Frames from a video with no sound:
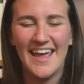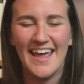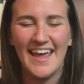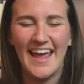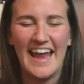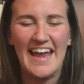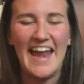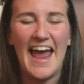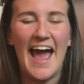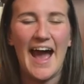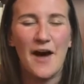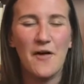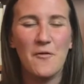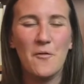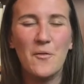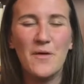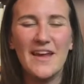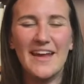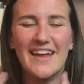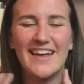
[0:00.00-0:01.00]
and how
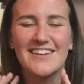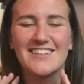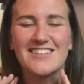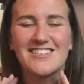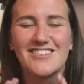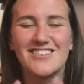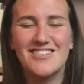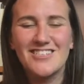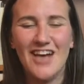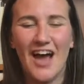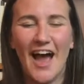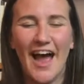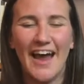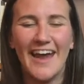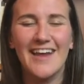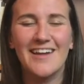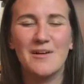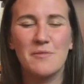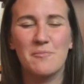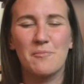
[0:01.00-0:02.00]
we can
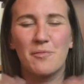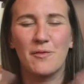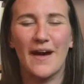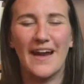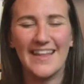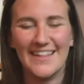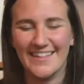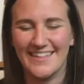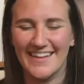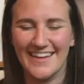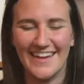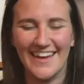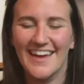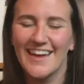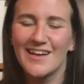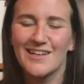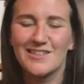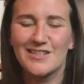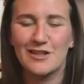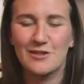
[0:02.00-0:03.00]
shine brightly
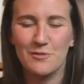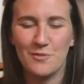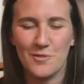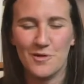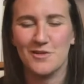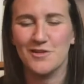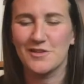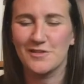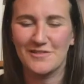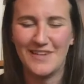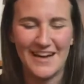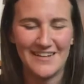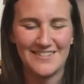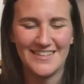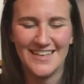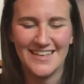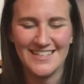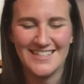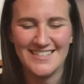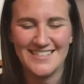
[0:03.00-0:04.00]
to the world around
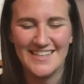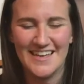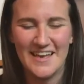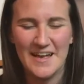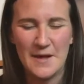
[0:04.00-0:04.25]
us.